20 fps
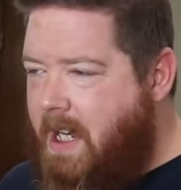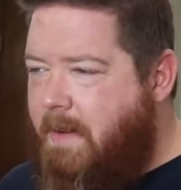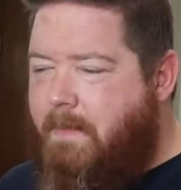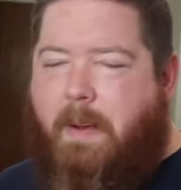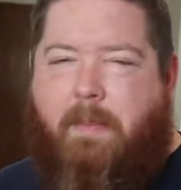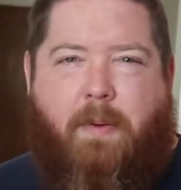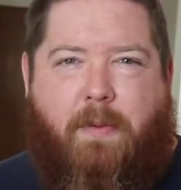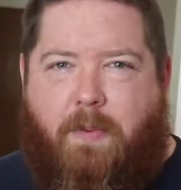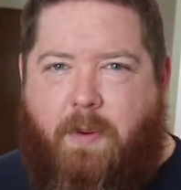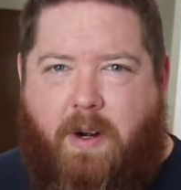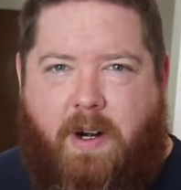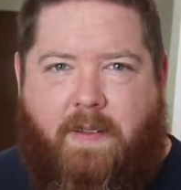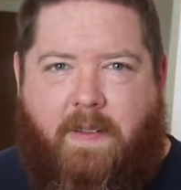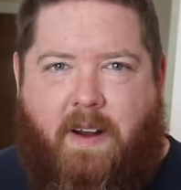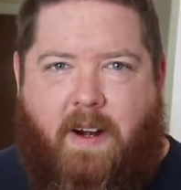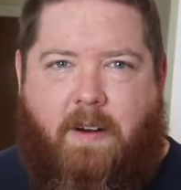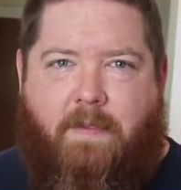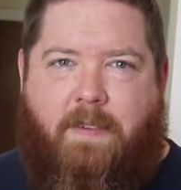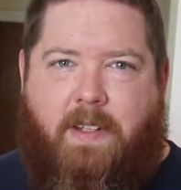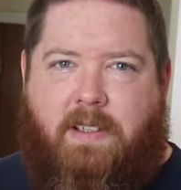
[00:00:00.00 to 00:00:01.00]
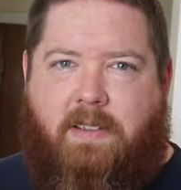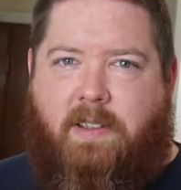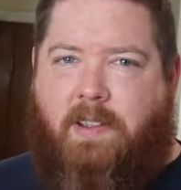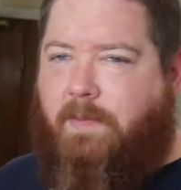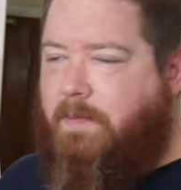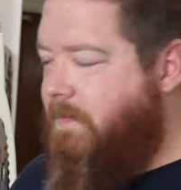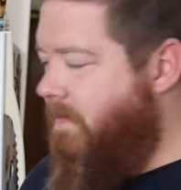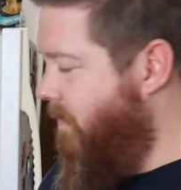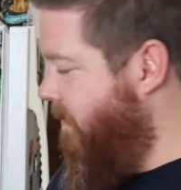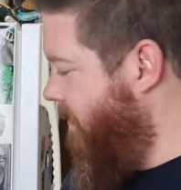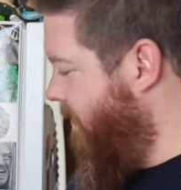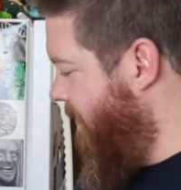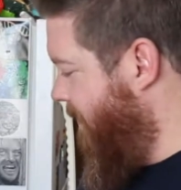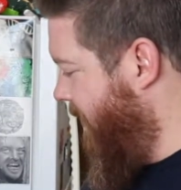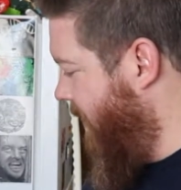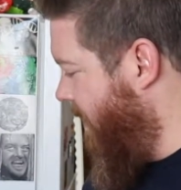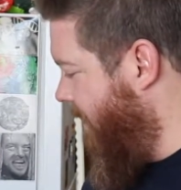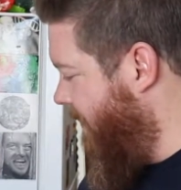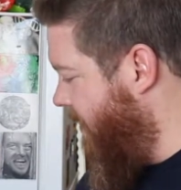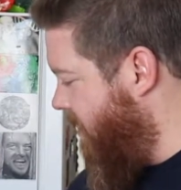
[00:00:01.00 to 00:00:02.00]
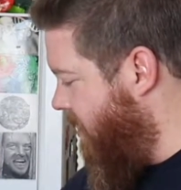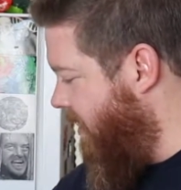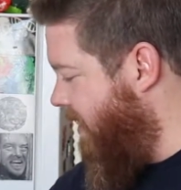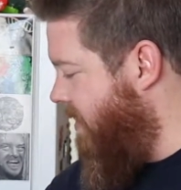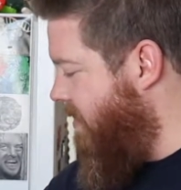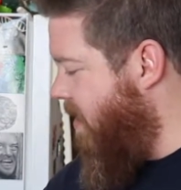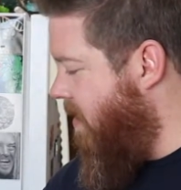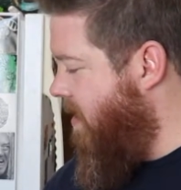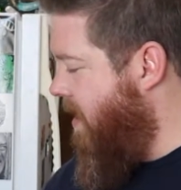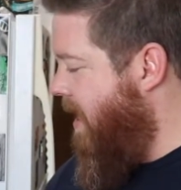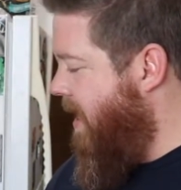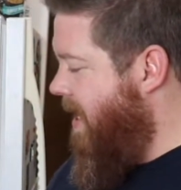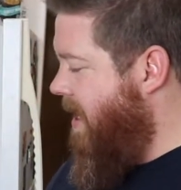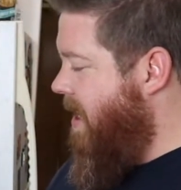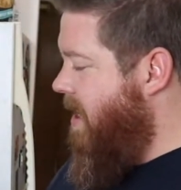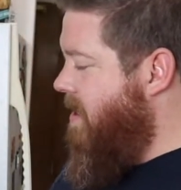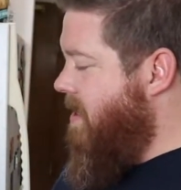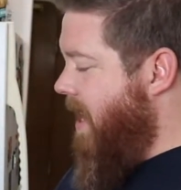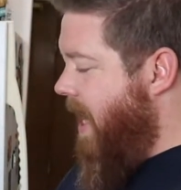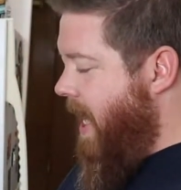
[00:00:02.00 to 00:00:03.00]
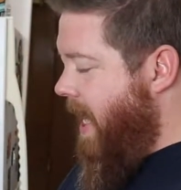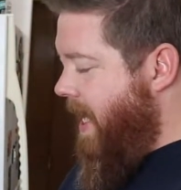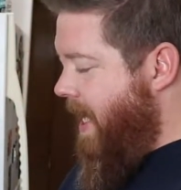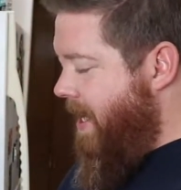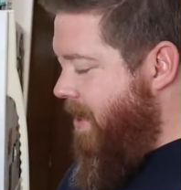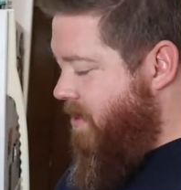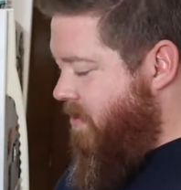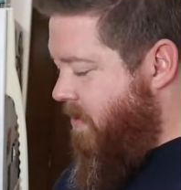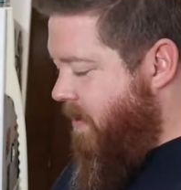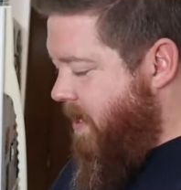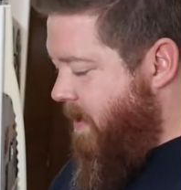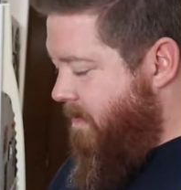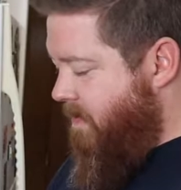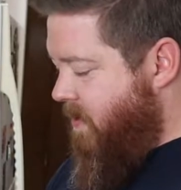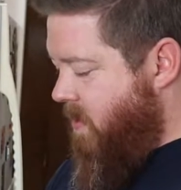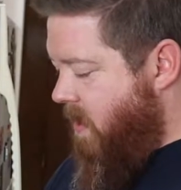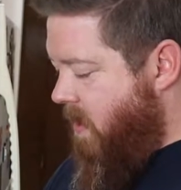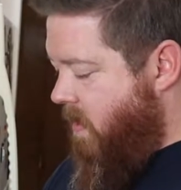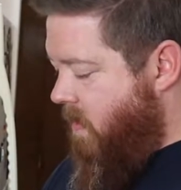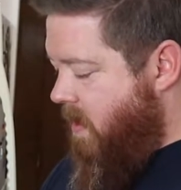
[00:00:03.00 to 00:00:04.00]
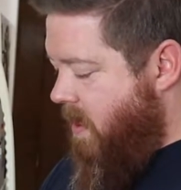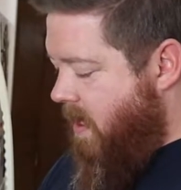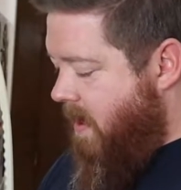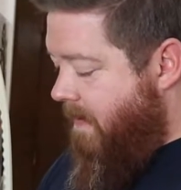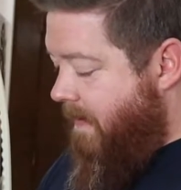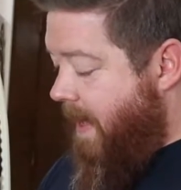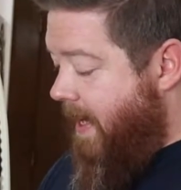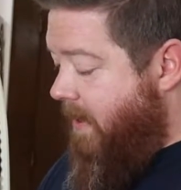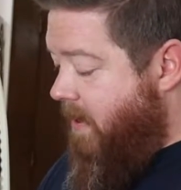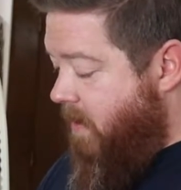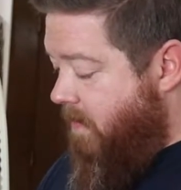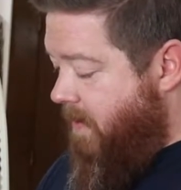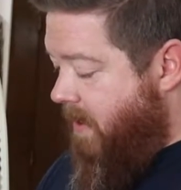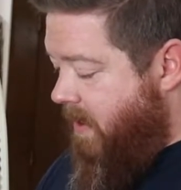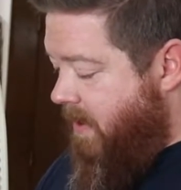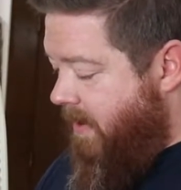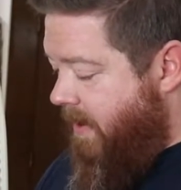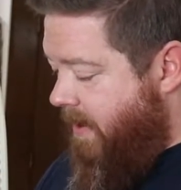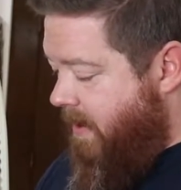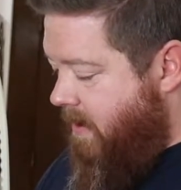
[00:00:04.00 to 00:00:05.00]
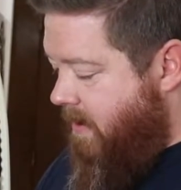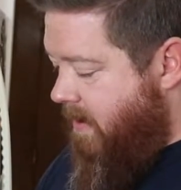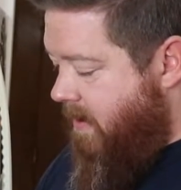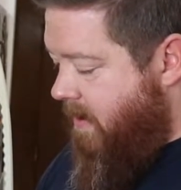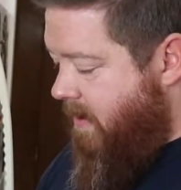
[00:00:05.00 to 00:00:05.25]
Maybe we'll throw it in there if it's feeling fishy. These are tiny shrimp, so that could be good.